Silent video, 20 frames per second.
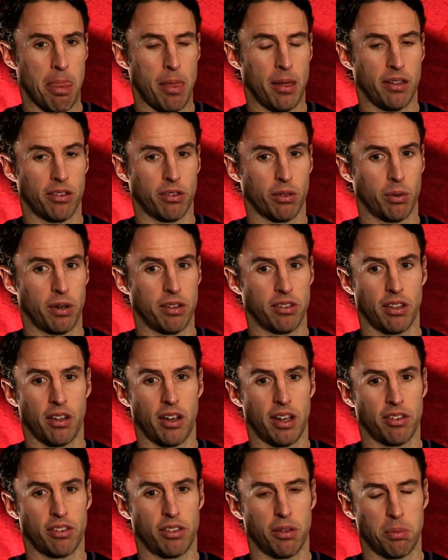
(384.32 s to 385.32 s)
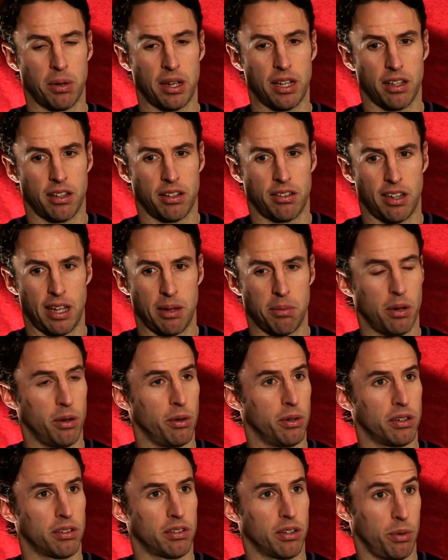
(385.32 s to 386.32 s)
it's always nice to beat a team
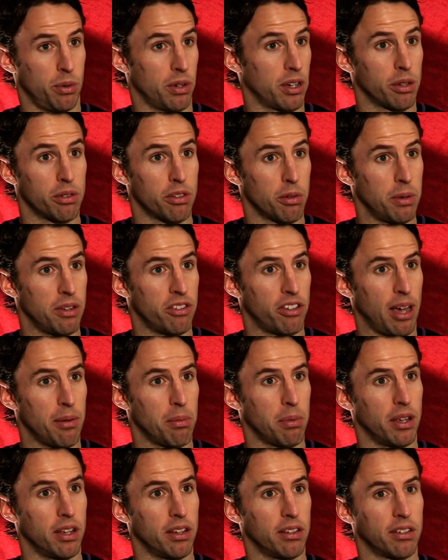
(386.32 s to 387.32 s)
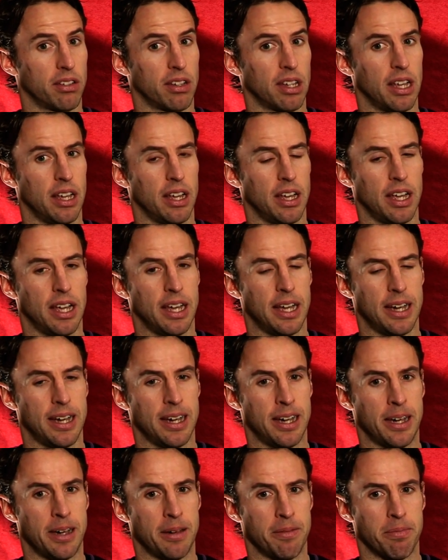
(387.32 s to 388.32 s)
who are going to be champions.
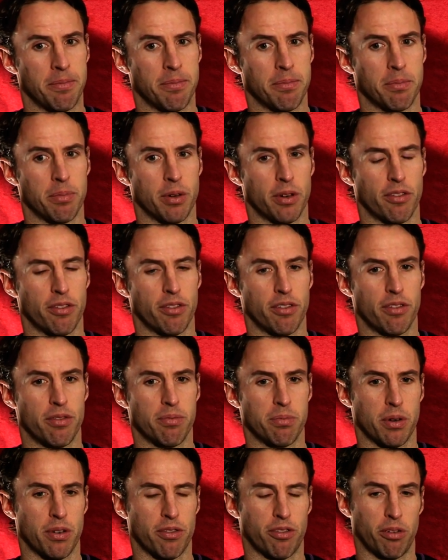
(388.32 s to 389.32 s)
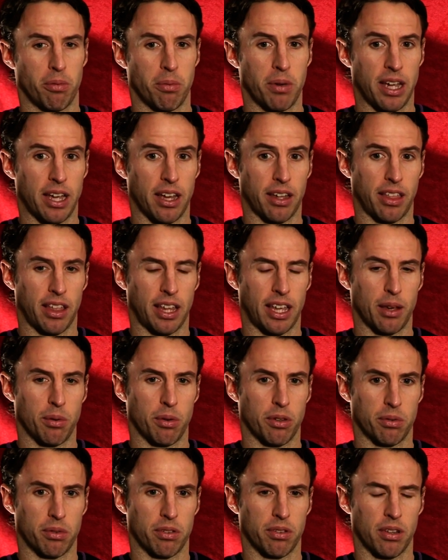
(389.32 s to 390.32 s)
But for me, I think it
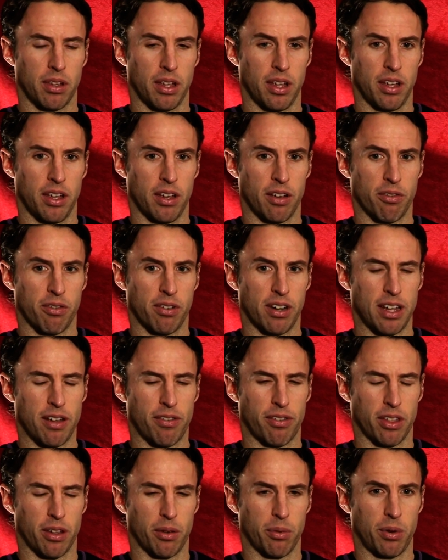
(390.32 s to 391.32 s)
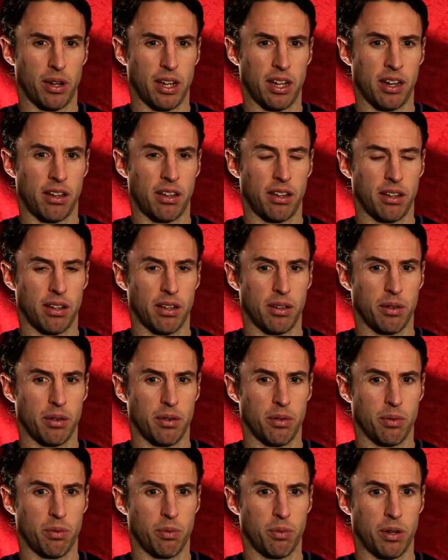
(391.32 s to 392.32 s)
was relief that we'd
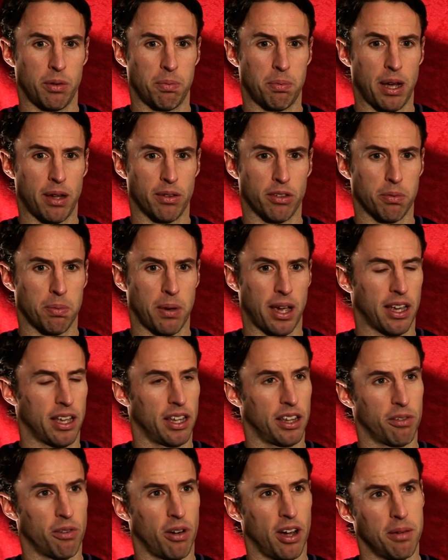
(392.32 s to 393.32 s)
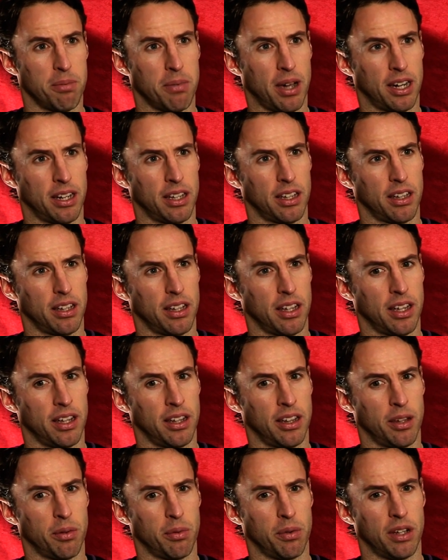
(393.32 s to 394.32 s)
bounced back in the right manner
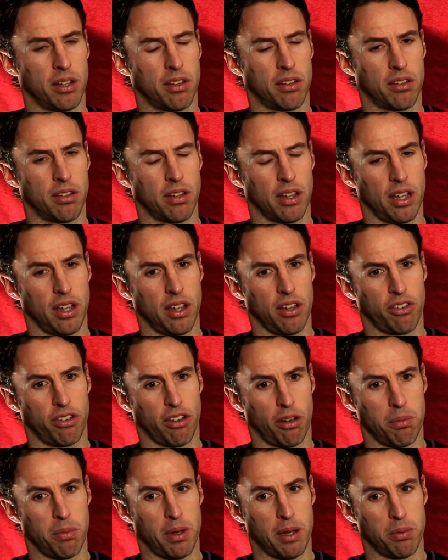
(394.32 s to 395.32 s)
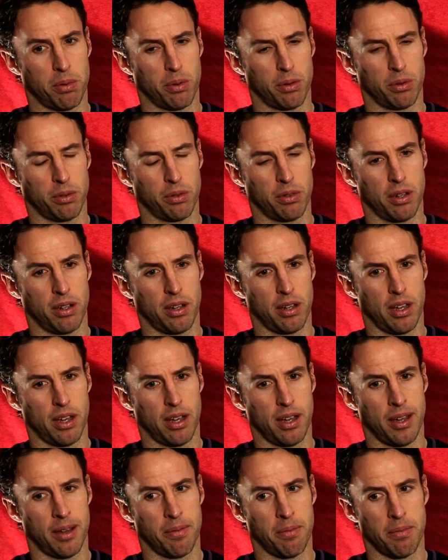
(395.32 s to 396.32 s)
and that we'd shown people
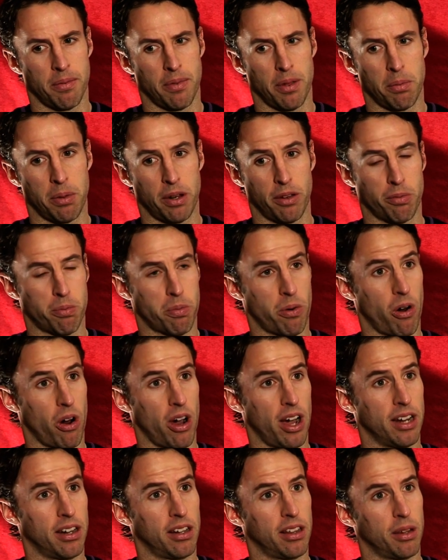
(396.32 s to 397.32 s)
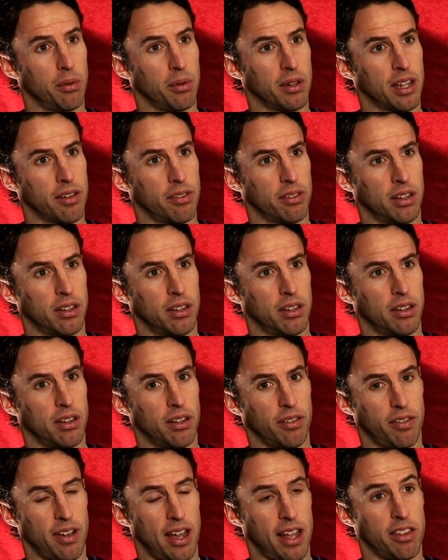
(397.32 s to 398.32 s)
a bit of pride, that we'd given
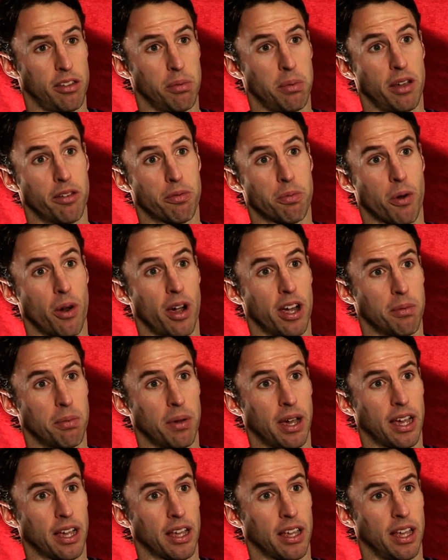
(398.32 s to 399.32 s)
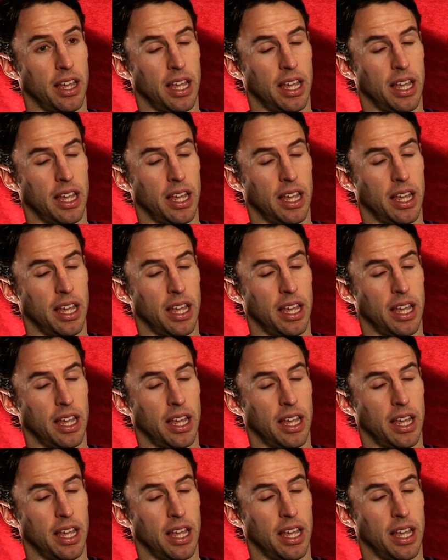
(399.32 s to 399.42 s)
the fans a bit of pride back,